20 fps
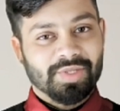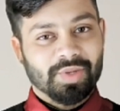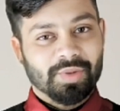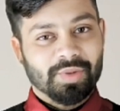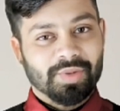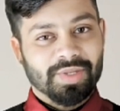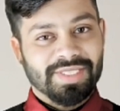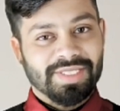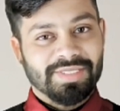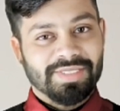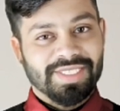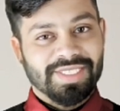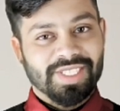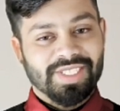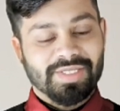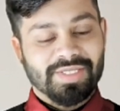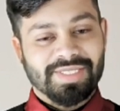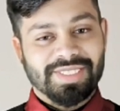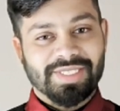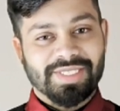Do
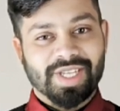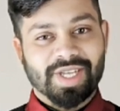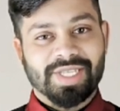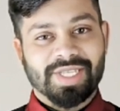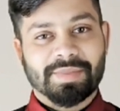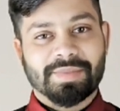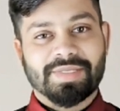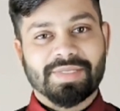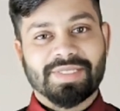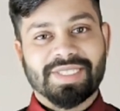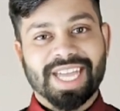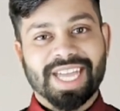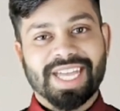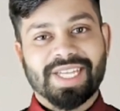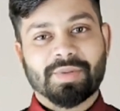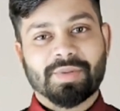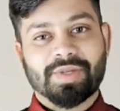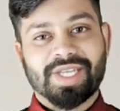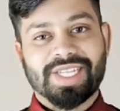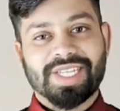consider synonyms
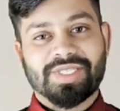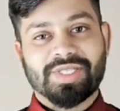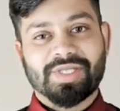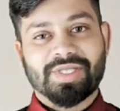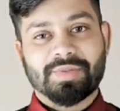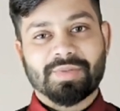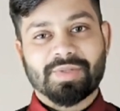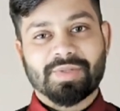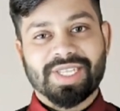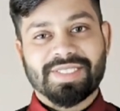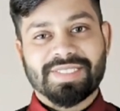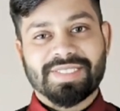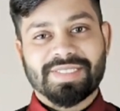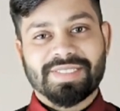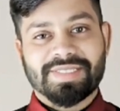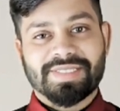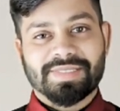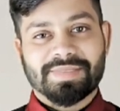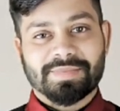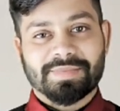and regional
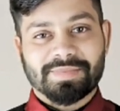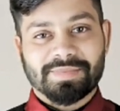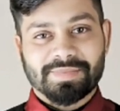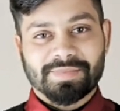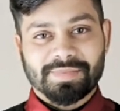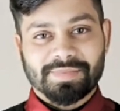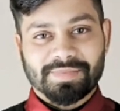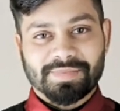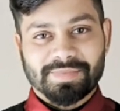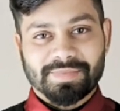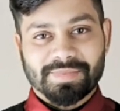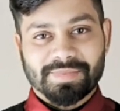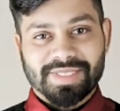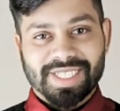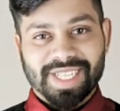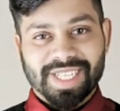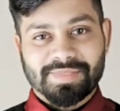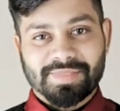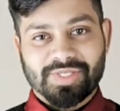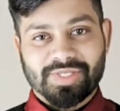phrases.
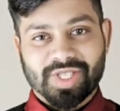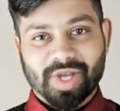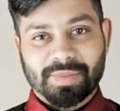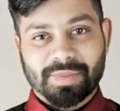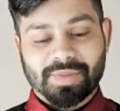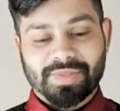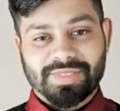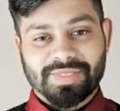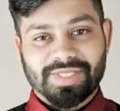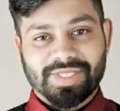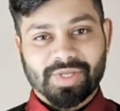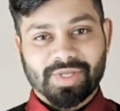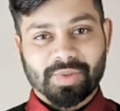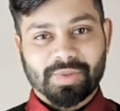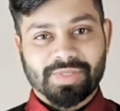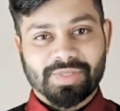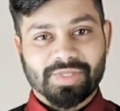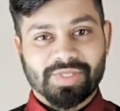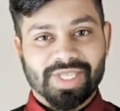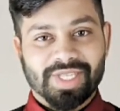If shoppers
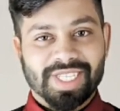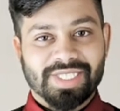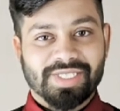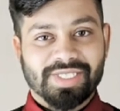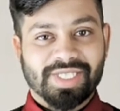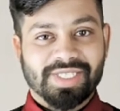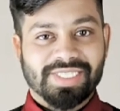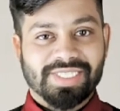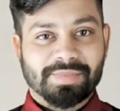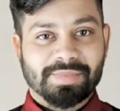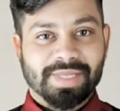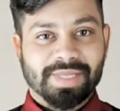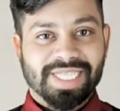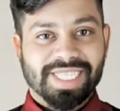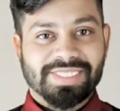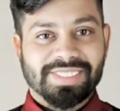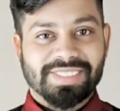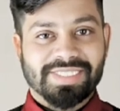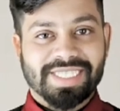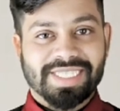use regional
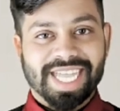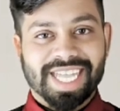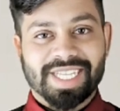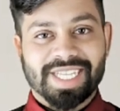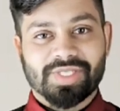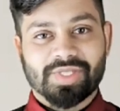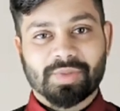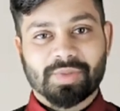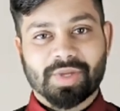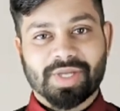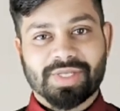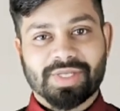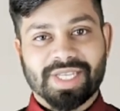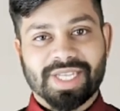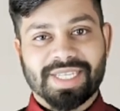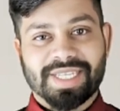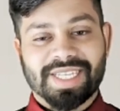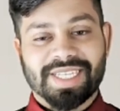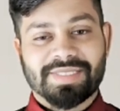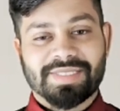spellings like
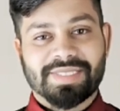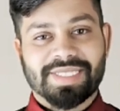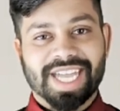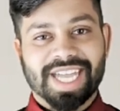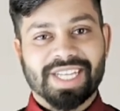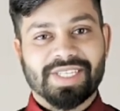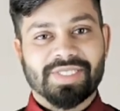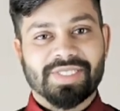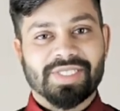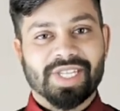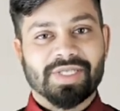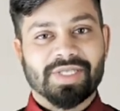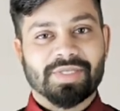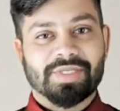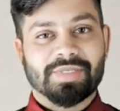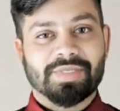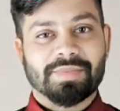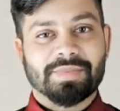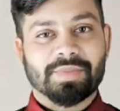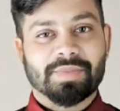jewelry in their
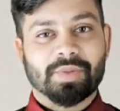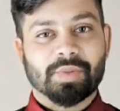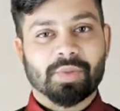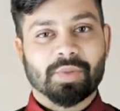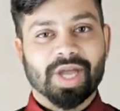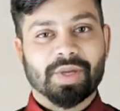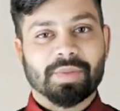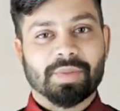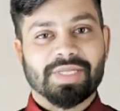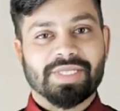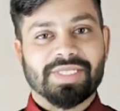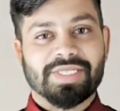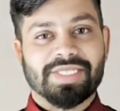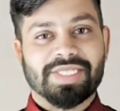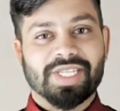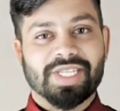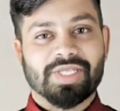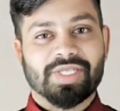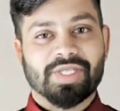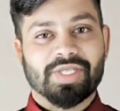search, we will
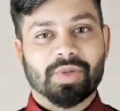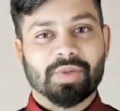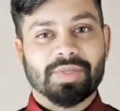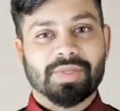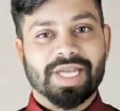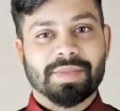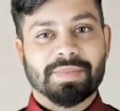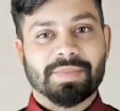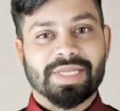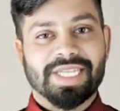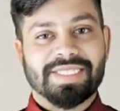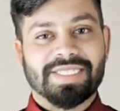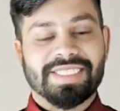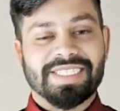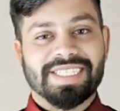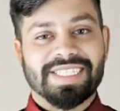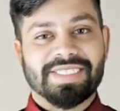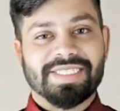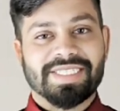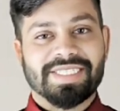still show them
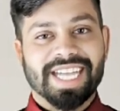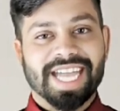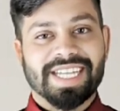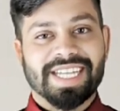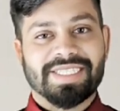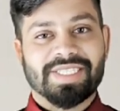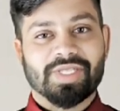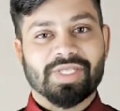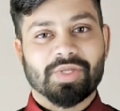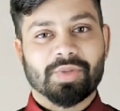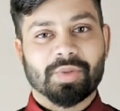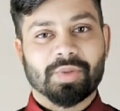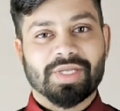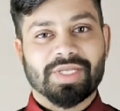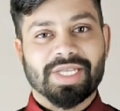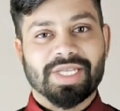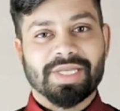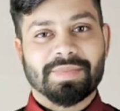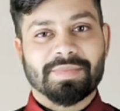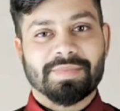listings tagged
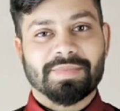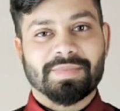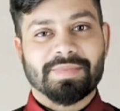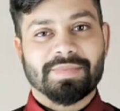jewelry.